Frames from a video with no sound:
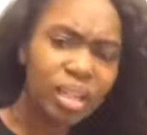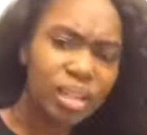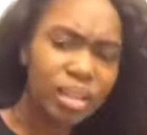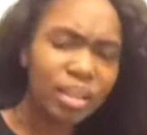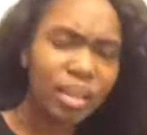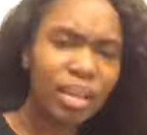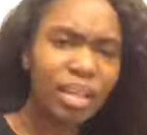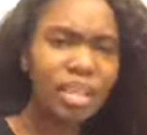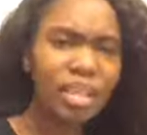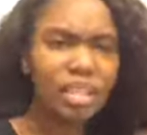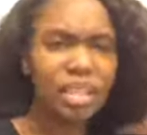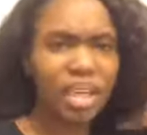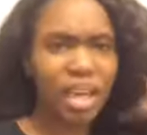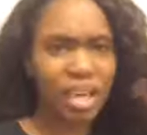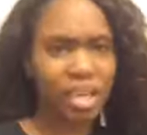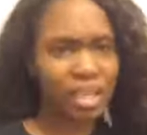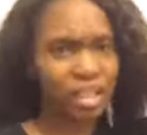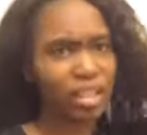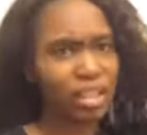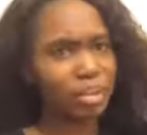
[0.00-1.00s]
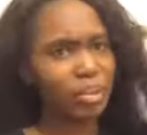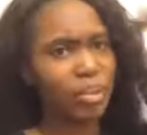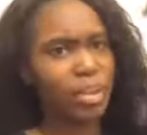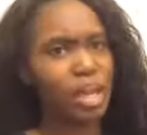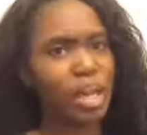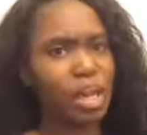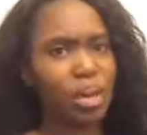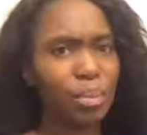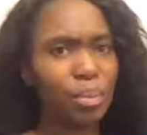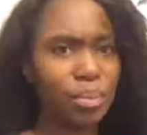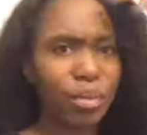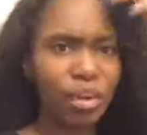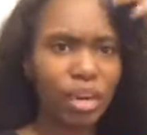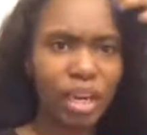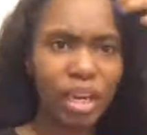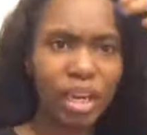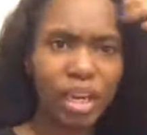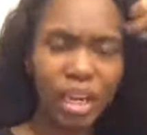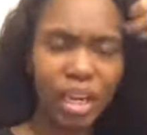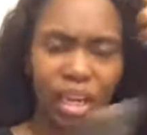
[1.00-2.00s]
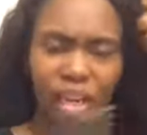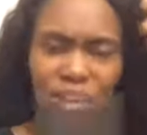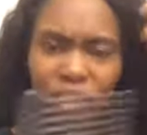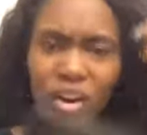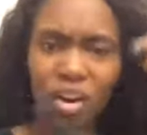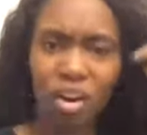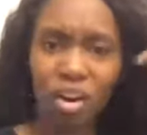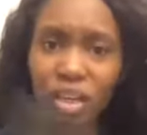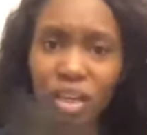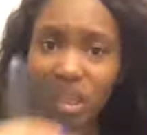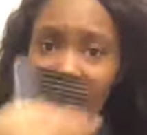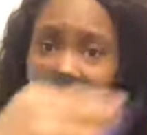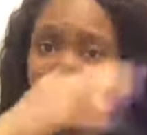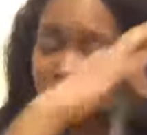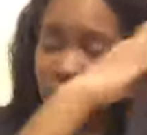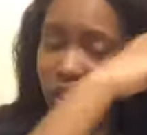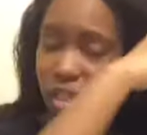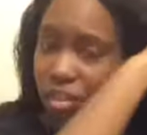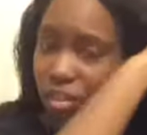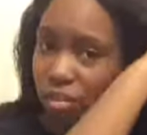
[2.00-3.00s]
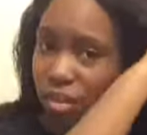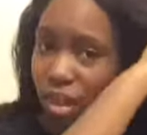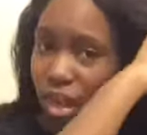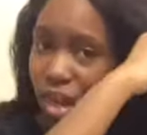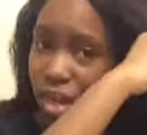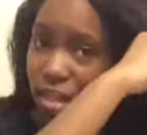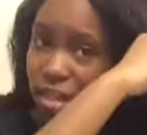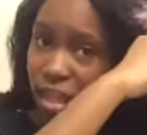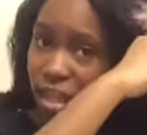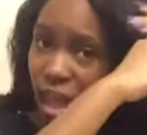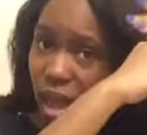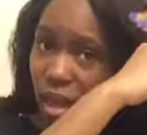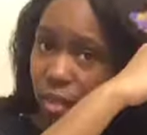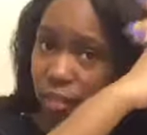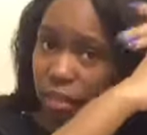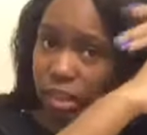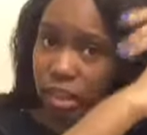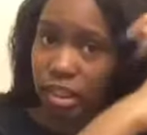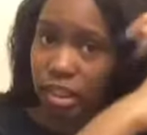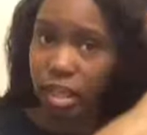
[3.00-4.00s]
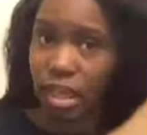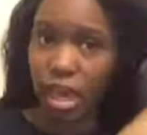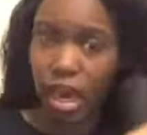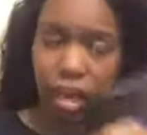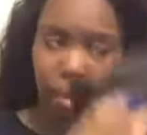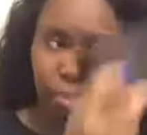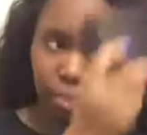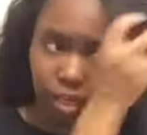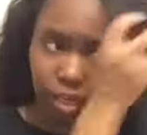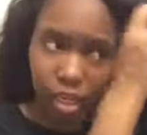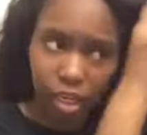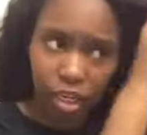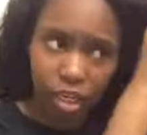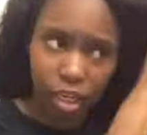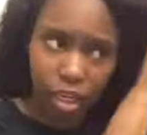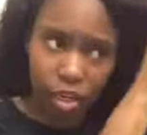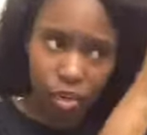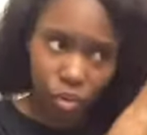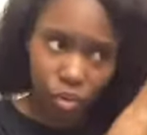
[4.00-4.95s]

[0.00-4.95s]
So I decided to take a break, and honestly, you guys, I was not planning